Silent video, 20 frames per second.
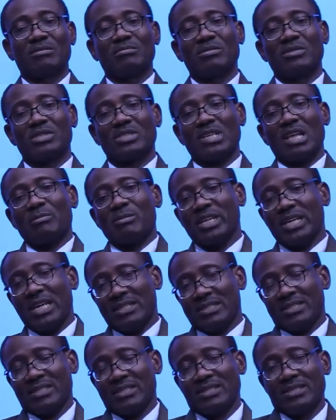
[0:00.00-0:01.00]

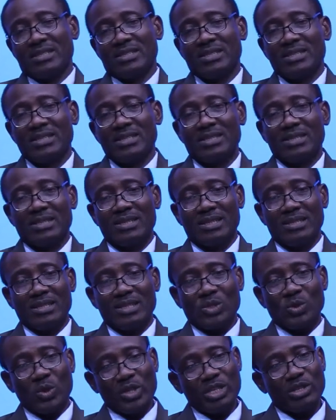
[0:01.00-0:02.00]
sermonette
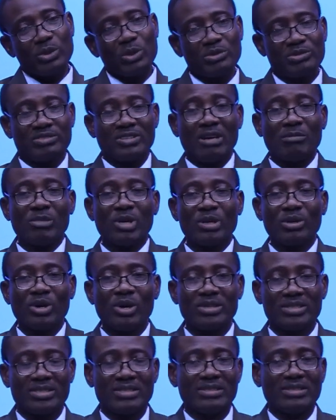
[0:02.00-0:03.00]
to the youth among
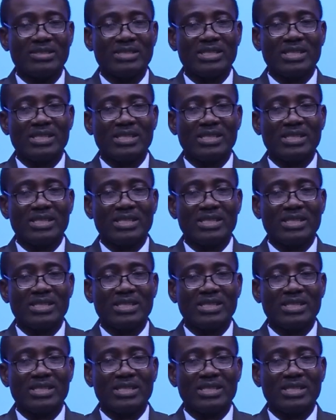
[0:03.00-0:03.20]
us.